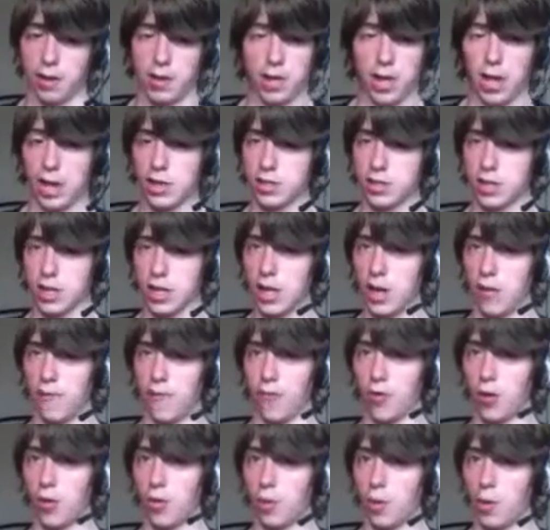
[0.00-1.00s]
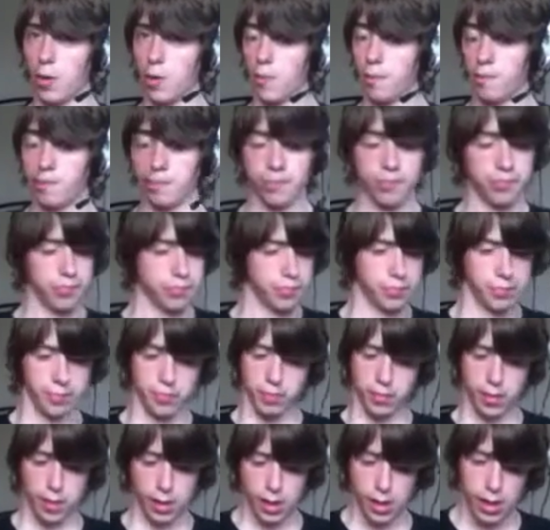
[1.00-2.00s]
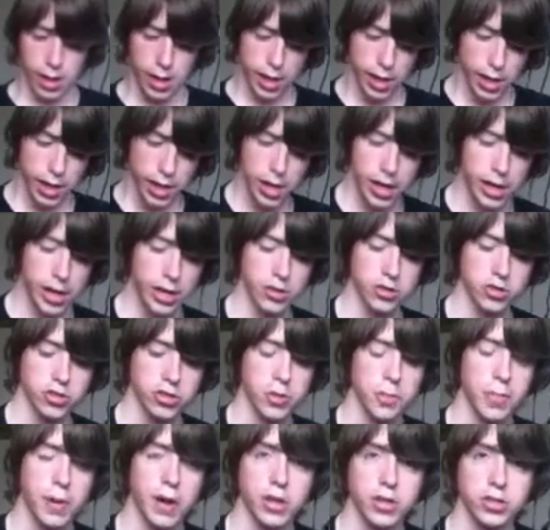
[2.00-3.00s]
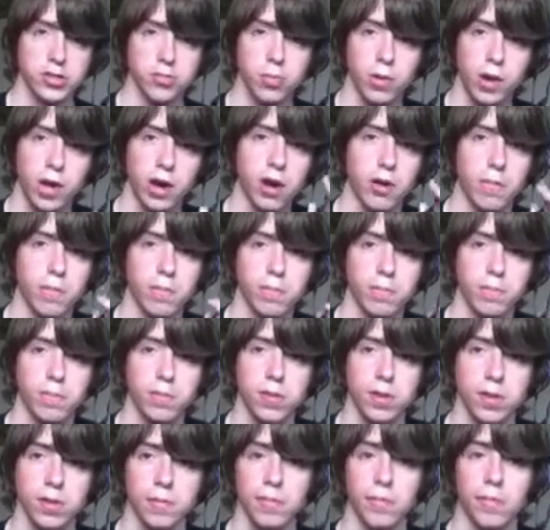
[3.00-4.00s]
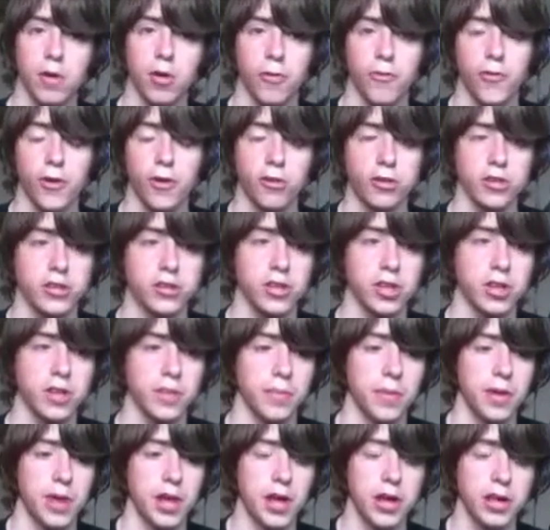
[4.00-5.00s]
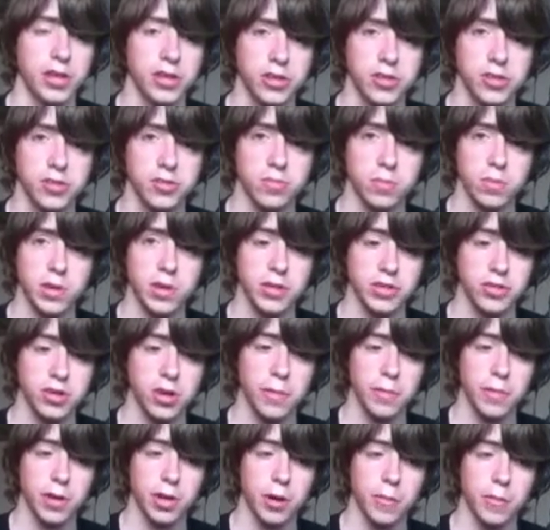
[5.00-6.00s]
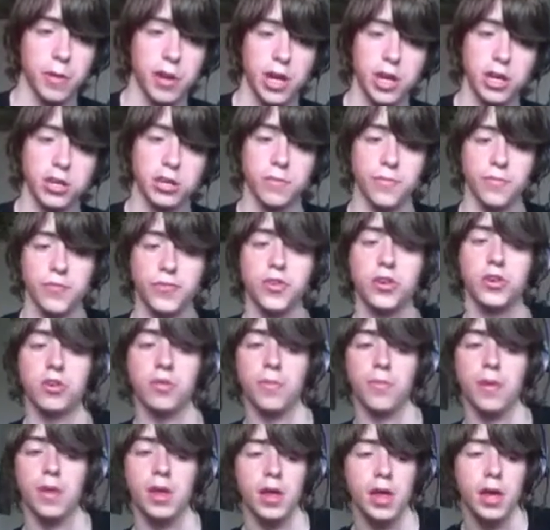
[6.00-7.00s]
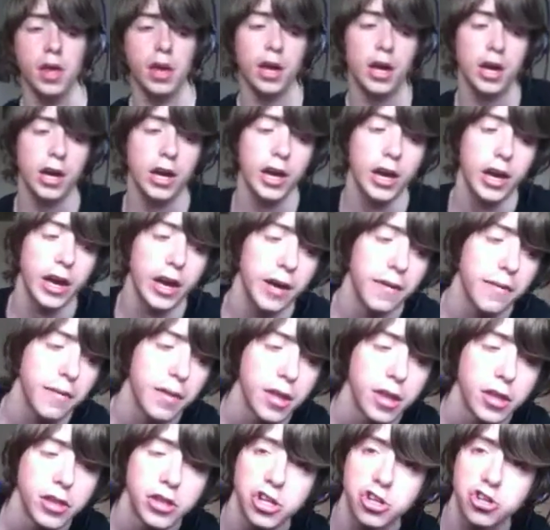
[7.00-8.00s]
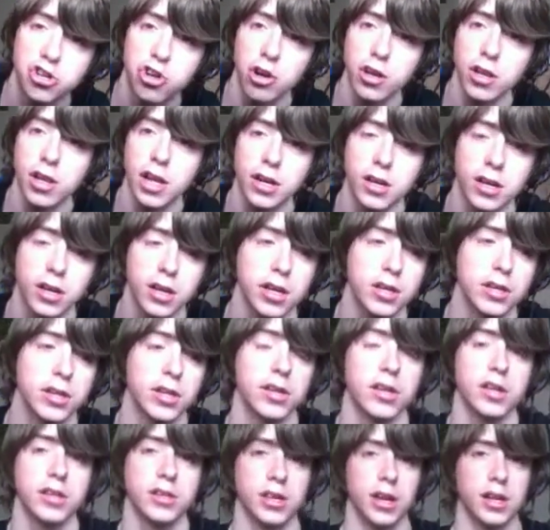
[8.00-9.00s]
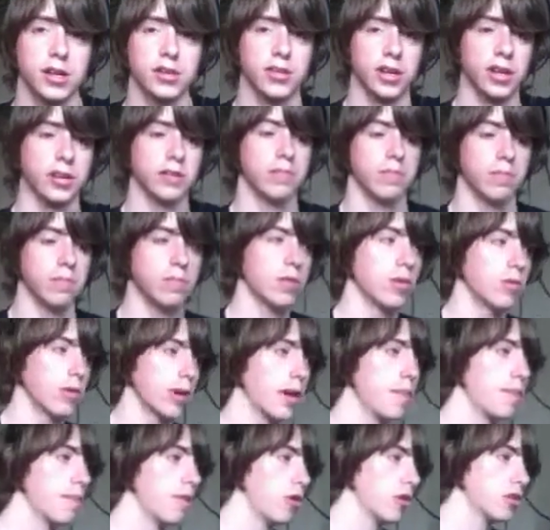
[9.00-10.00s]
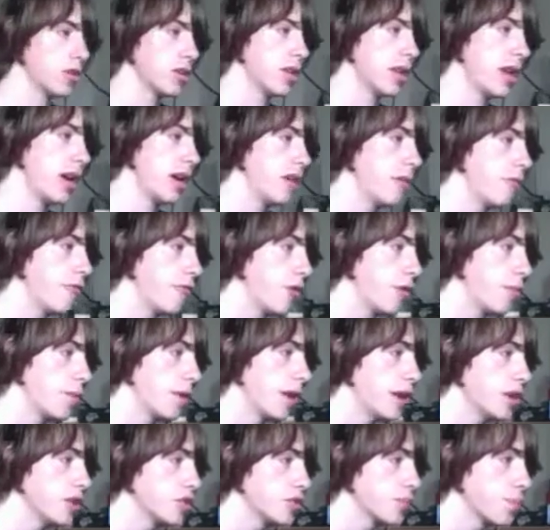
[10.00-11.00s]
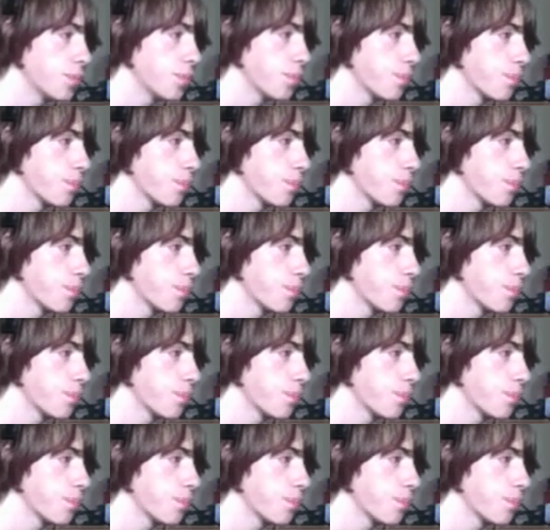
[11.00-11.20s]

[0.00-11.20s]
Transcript: I'd like to get that film up. It just depends. We are more focused on the minute with the zombie domination film. The trick, like I said, we'll get more to that in a few minutes.